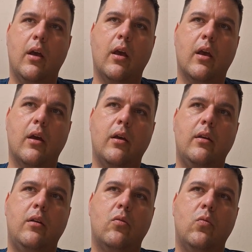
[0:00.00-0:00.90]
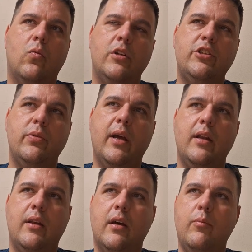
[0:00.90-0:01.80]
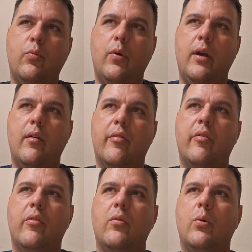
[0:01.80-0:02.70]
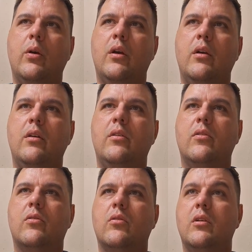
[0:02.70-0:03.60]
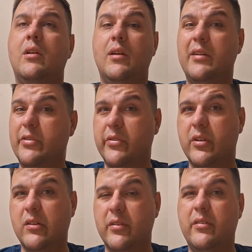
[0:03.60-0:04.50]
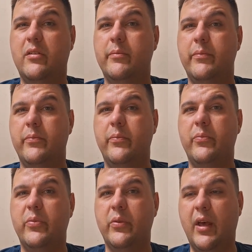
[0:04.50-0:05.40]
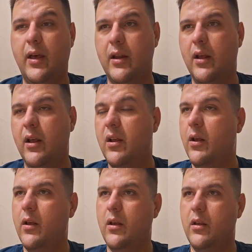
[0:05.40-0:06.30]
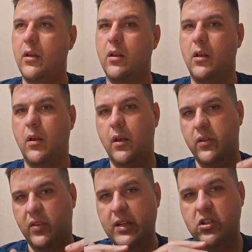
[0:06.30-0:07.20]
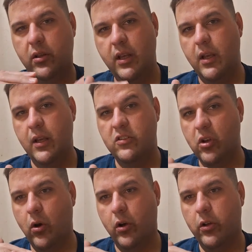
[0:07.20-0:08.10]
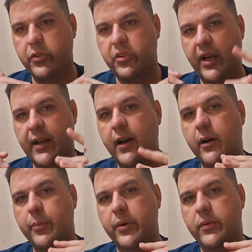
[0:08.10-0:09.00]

And what you end up with is an interesting system that essentially it's all set up